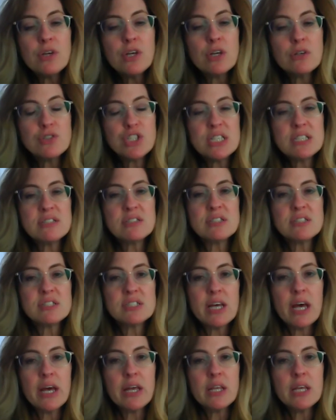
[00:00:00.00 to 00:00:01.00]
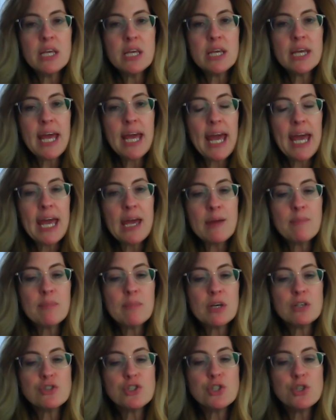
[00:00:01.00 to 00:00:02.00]
you know, Jesus said he came
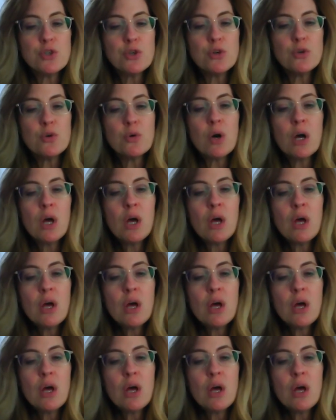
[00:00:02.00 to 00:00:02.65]
to